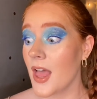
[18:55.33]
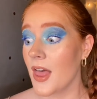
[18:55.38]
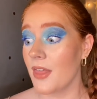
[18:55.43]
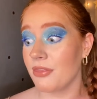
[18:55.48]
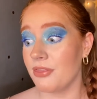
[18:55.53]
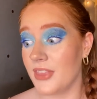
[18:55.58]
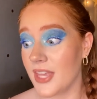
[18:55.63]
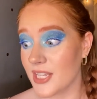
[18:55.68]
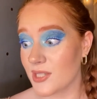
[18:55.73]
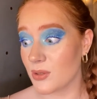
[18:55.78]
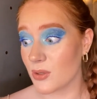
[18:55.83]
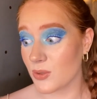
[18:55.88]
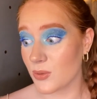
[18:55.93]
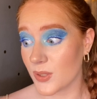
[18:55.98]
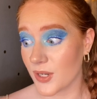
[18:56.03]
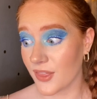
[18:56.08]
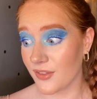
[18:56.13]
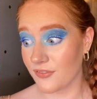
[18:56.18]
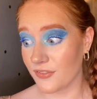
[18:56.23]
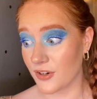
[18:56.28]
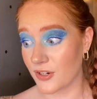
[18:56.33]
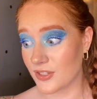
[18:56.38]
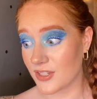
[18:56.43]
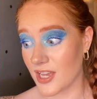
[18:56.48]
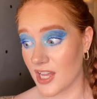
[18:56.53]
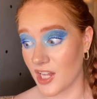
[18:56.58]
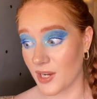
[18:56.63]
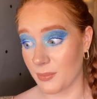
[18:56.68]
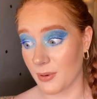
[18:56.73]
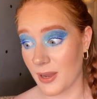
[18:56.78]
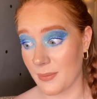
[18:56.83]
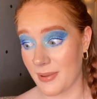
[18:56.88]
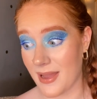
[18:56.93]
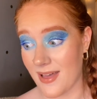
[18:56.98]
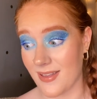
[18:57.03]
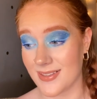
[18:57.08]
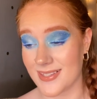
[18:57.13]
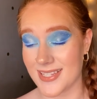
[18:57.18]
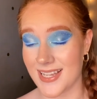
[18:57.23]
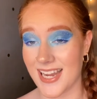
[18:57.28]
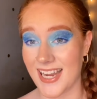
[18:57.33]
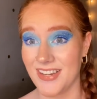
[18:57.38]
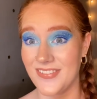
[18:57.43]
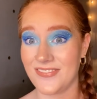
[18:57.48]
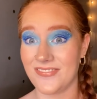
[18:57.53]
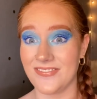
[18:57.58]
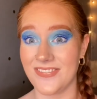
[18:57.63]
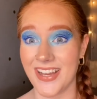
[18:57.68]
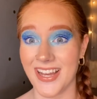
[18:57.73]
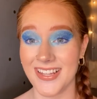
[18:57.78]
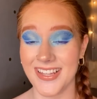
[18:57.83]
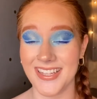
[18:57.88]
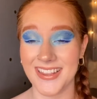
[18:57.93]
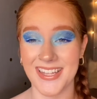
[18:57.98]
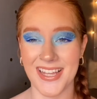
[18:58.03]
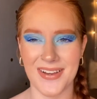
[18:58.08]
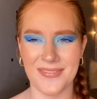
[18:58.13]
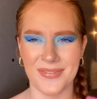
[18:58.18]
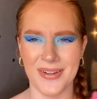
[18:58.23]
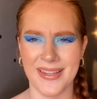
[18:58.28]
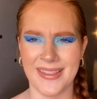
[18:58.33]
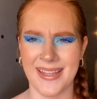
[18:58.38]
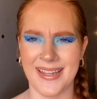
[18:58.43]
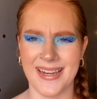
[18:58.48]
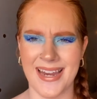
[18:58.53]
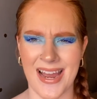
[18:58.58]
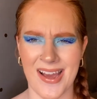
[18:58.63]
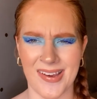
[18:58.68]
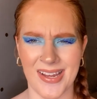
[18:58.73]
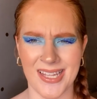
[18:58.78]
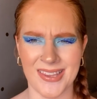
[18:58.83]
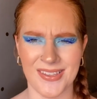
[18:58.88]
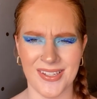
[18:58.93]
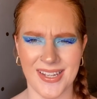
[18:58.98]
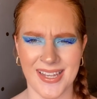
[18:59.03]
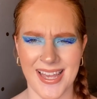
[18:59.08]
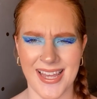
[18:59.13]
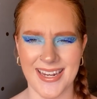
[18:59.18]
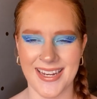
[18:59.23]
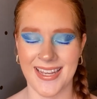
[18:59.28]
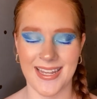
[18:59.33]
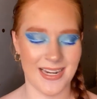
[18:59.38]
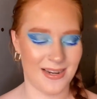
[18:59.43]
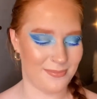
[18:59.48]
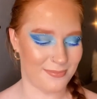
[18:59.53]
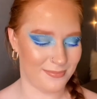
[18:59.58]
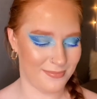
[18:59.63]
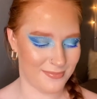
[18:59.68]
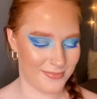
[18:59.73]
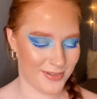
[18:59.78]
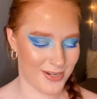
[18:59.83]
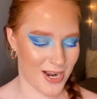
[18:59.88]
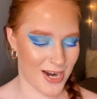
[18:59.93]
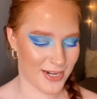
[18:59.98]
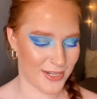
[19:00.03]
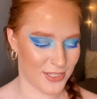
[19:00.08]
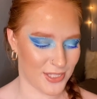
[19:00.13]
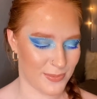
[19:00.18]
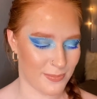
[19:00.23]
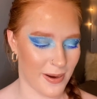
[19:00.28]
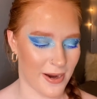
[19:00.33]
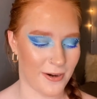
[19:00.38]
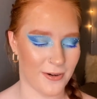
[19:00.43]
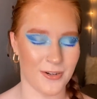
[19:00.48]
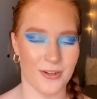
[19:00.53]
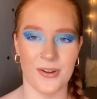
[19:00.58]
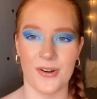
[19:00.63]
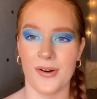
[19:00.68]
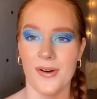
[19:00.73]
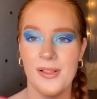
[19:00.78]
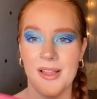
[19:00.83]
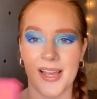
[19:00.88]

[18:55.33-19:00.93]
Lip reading: This was one of the first Colourpop palettes I fell in love with, and now I look at it and I'm not inspired at all.